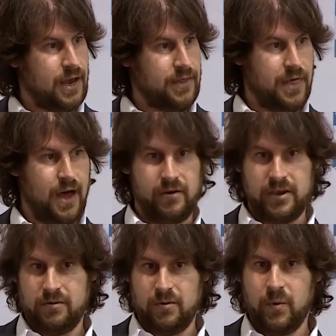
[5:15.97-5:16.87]
and now
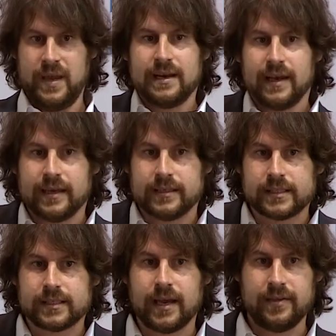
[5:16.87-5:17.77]
you're
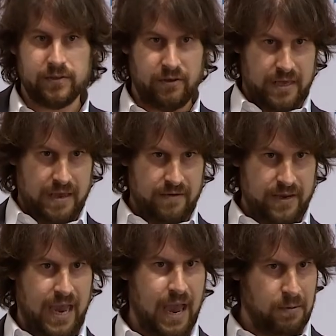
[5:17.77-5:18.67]
weaklings and not even
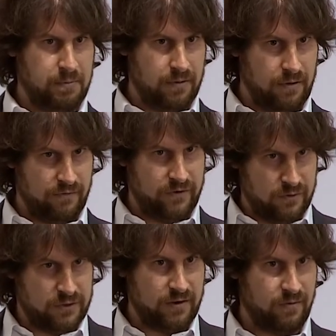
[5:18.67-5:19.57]
capable of
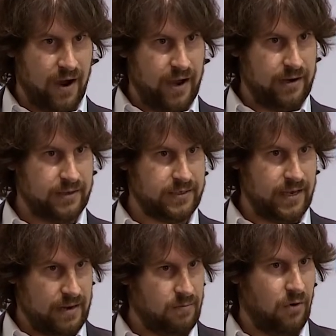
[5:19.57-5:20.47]
using violence
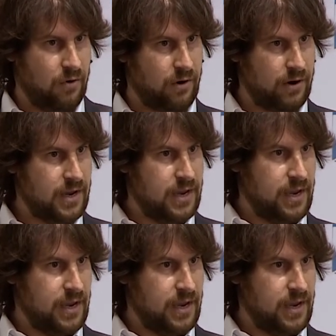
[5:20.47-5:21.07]
anymore.